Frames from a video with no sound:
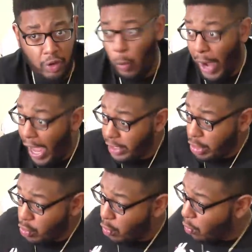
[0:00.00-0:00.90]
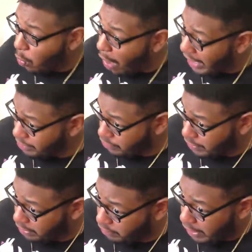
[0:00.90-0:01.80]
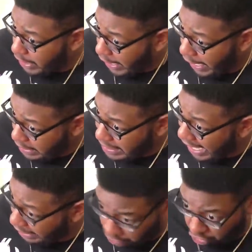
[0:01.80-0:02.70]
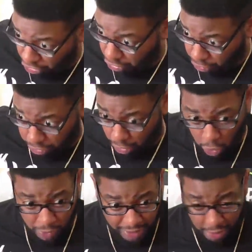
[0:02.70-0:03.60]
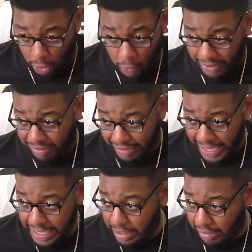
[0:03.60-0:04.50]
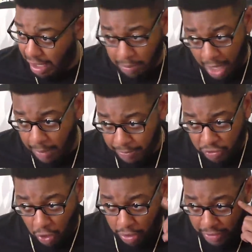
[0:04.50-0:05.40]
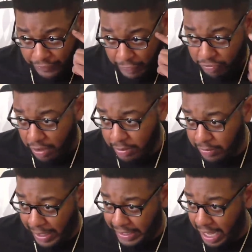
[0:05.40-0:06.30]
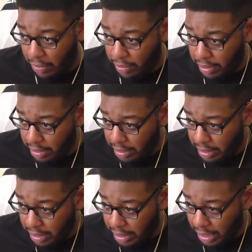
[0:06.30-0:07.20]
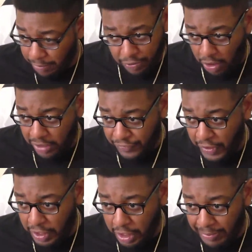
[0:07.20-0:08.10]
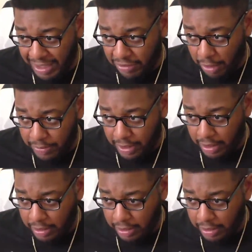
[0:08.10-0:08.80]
You, how do you watch this and not just go and go insane? Cause I'm I'm starting to feel something right now. I'm starting to feel a little bit of something.